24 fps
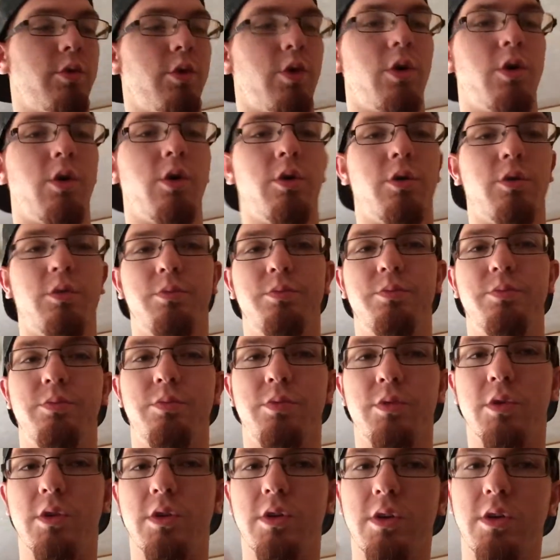we're all
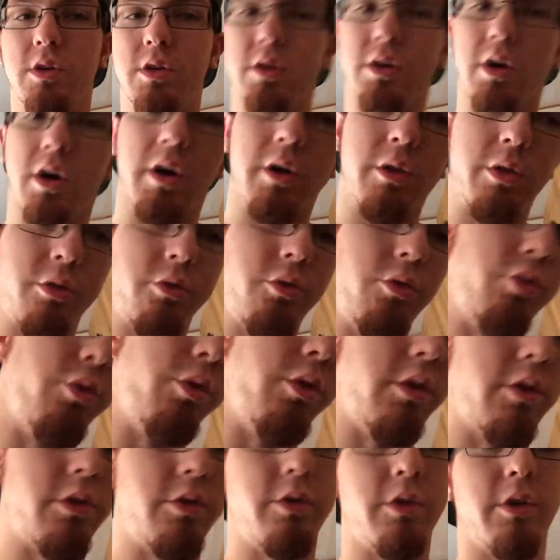got through
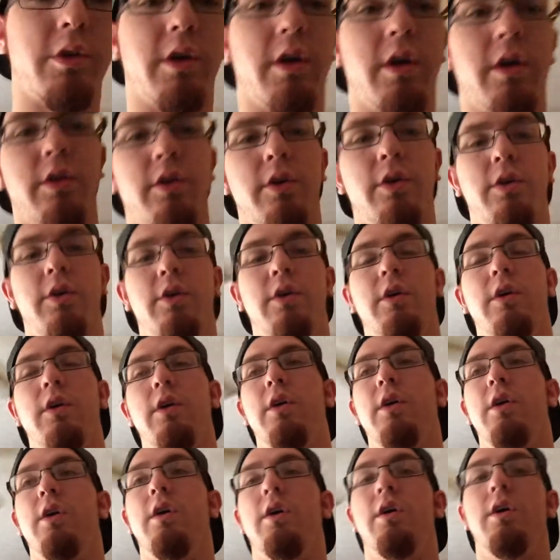this together,
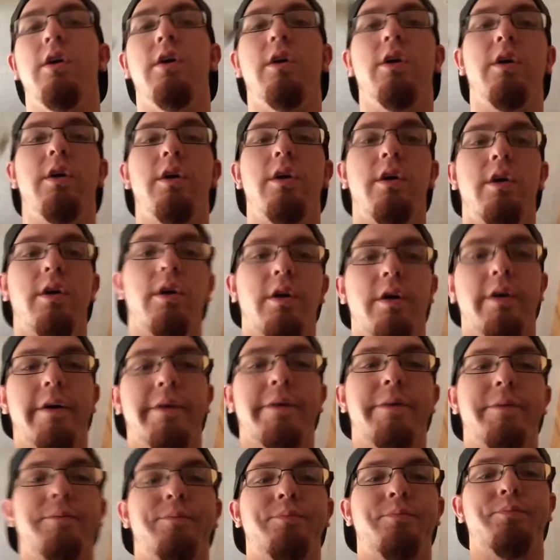
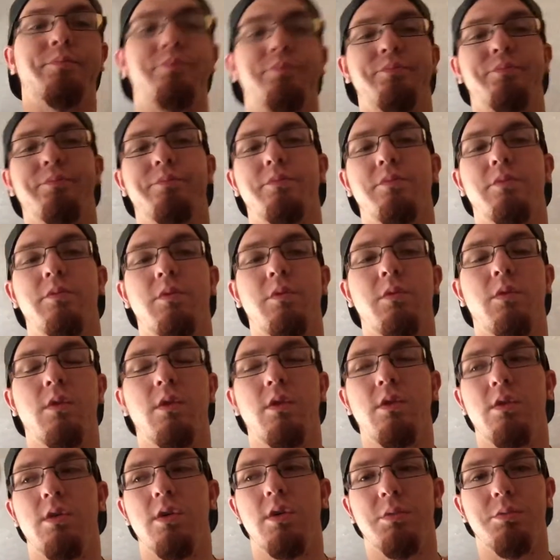and
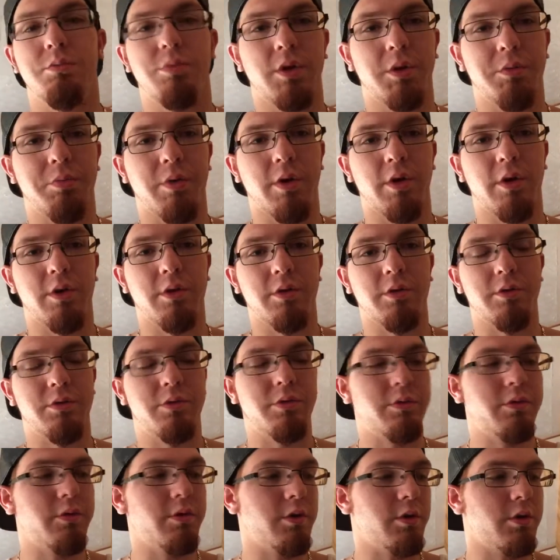I'm pretty proud
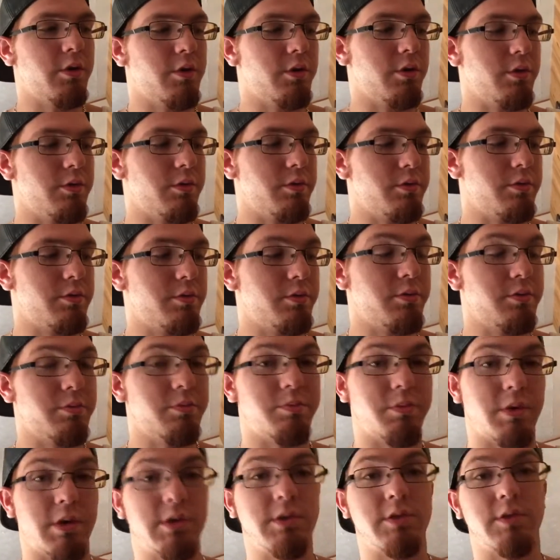of
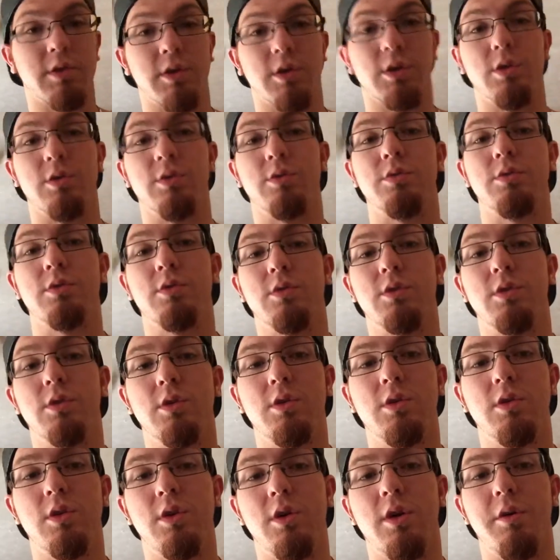myself
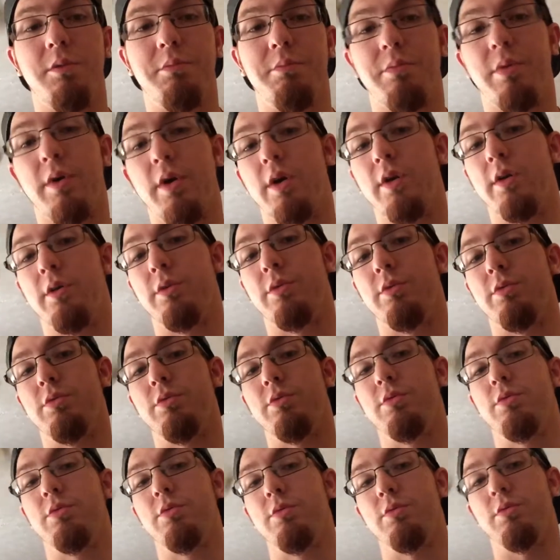and proud
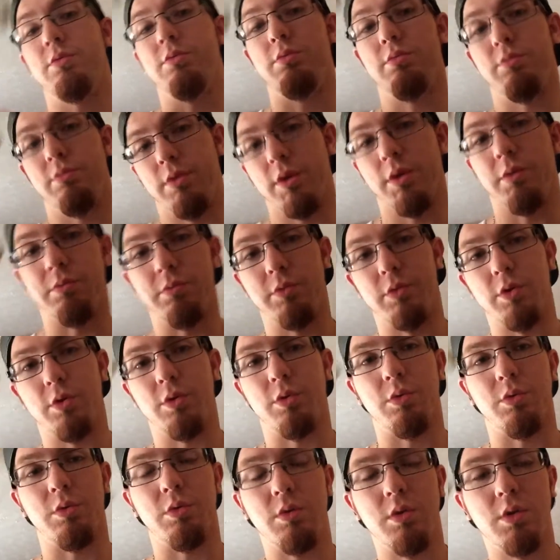of them
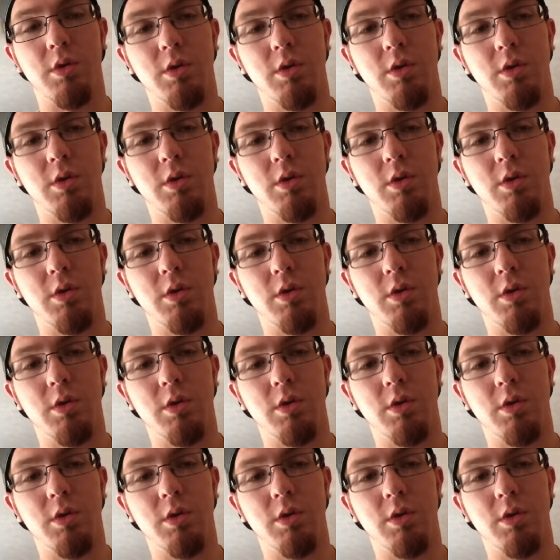too.